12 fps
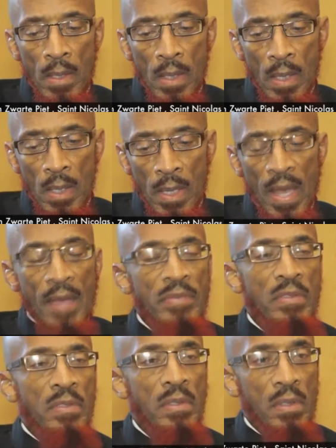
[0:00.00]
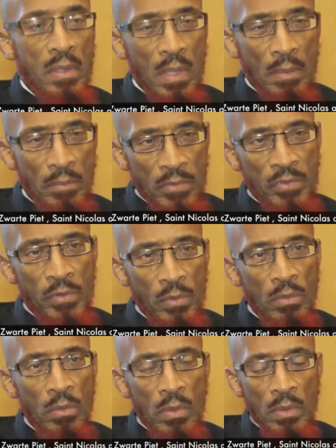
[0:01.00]
having come
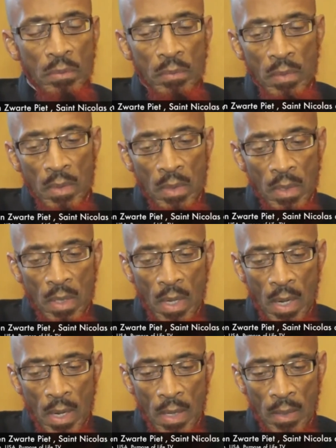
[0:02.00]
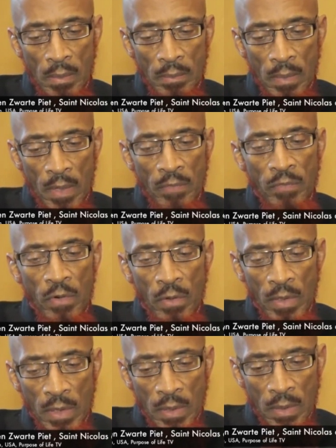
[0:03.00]
through a
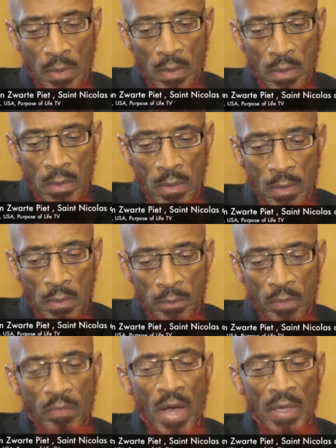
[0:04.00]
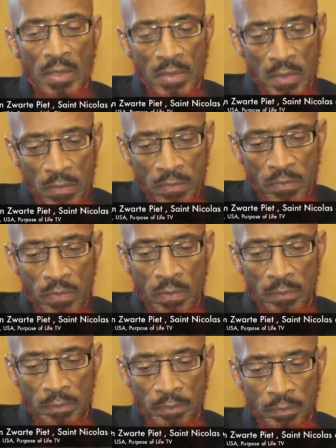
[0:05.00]
very provocative
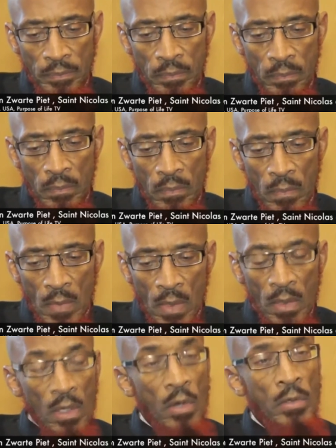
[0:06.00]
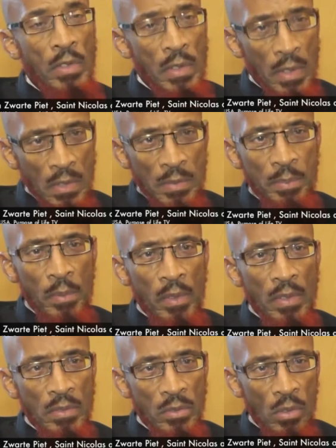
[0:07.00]
learning
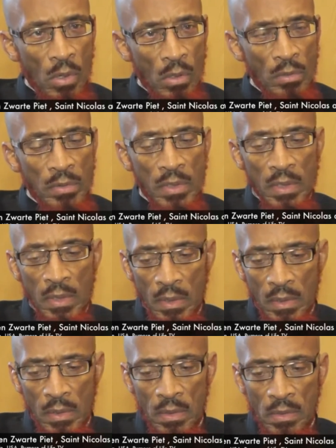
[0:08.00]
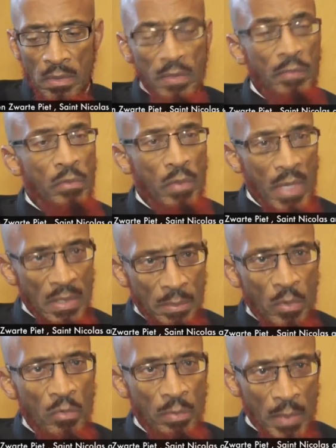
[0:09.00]
experience called the Civil Rights
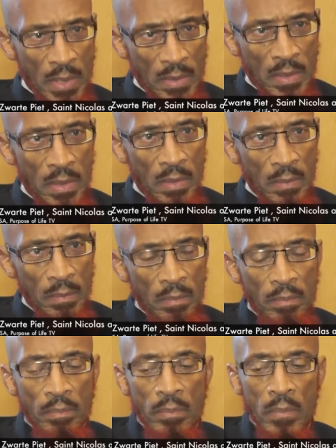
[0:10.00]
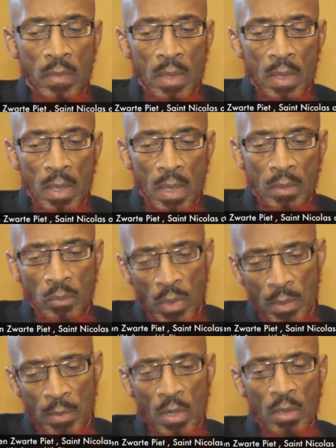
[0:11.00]
Movement, and
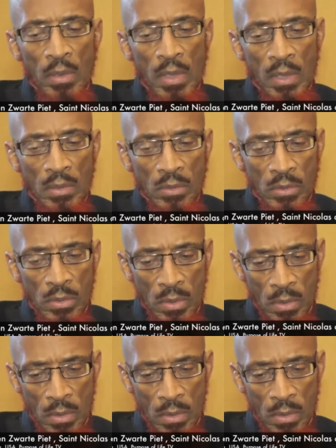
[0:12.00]
we Americans